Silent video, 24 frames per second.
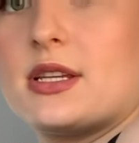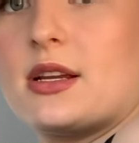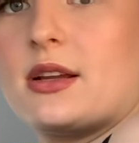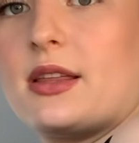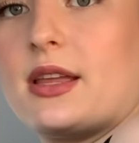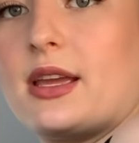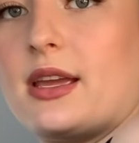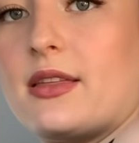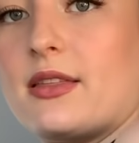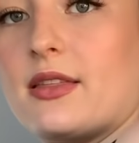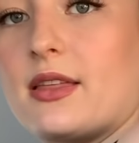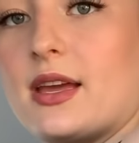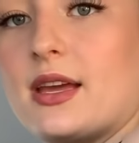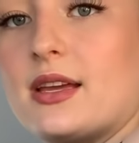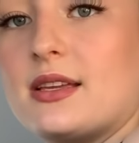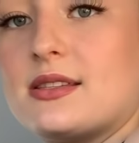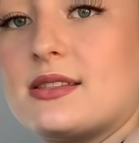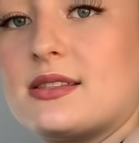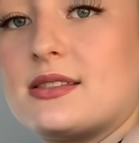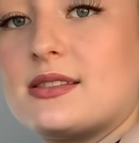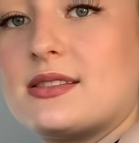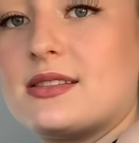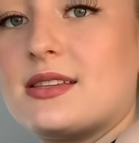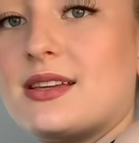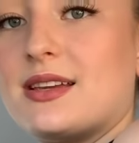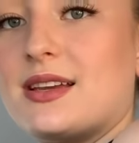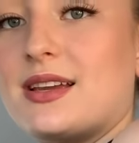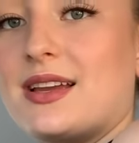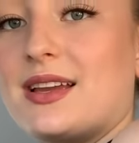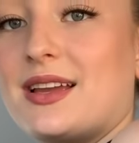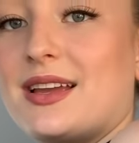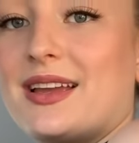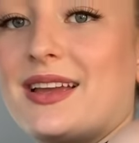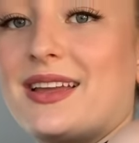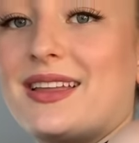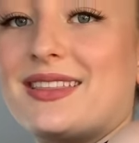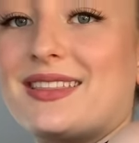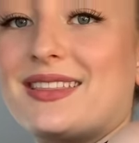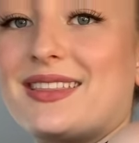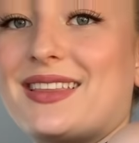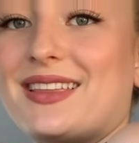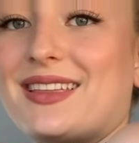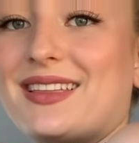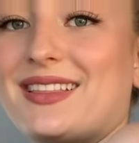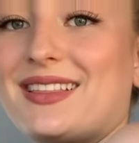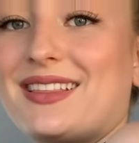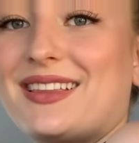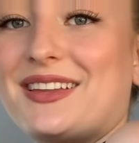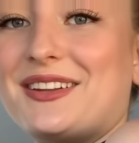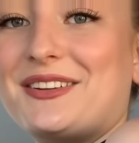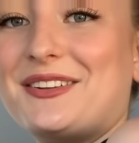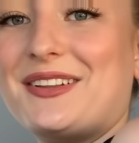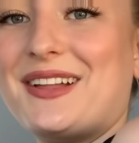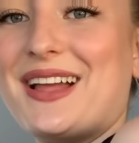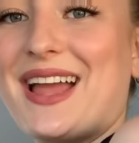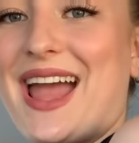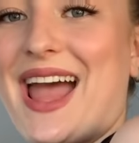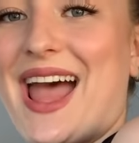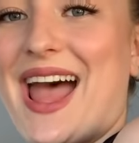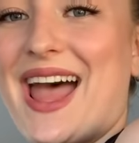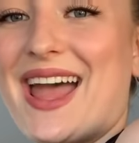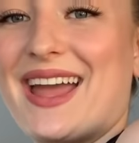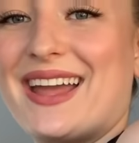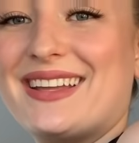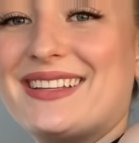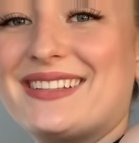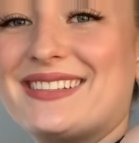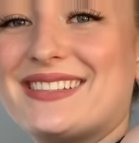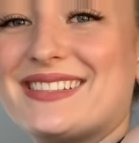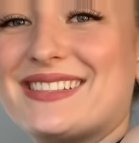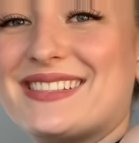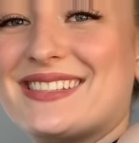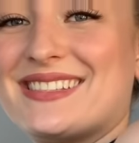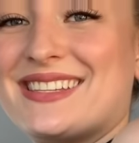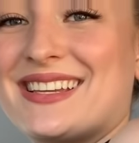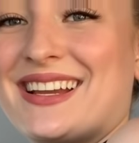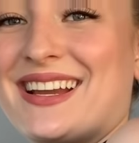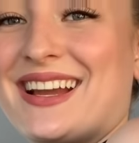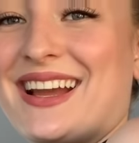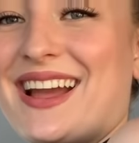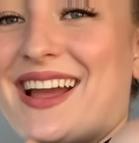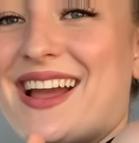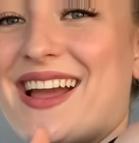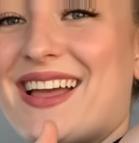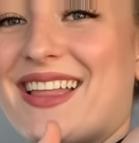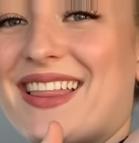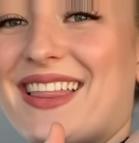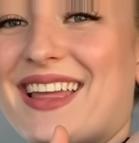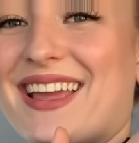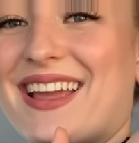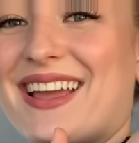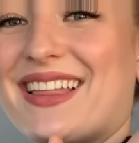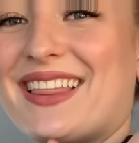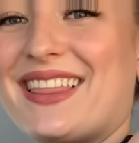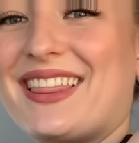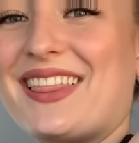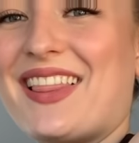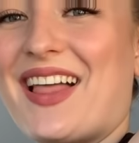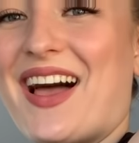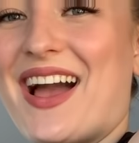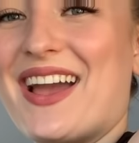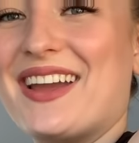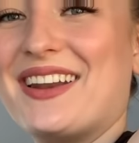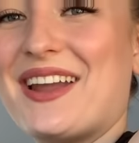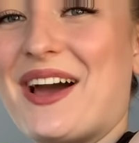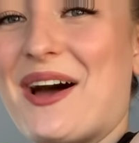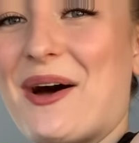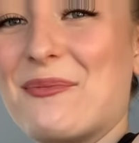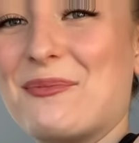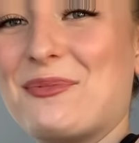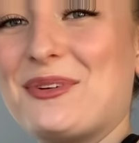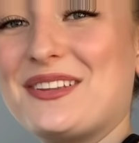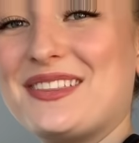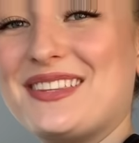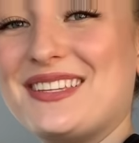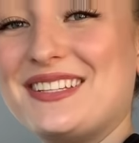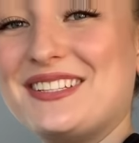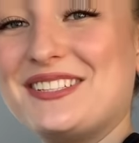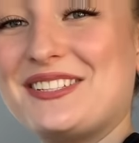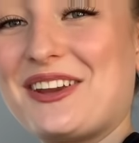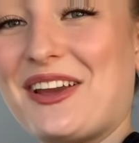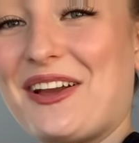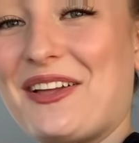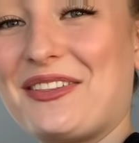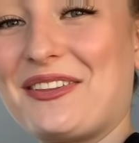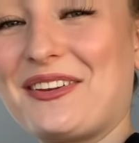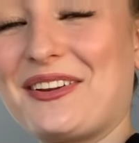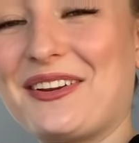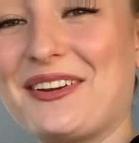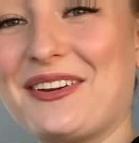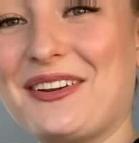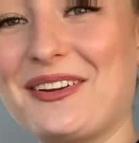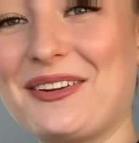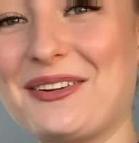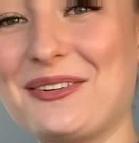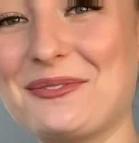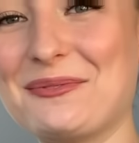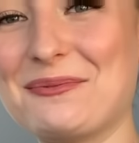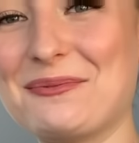are like this, the little heads like line up with each other.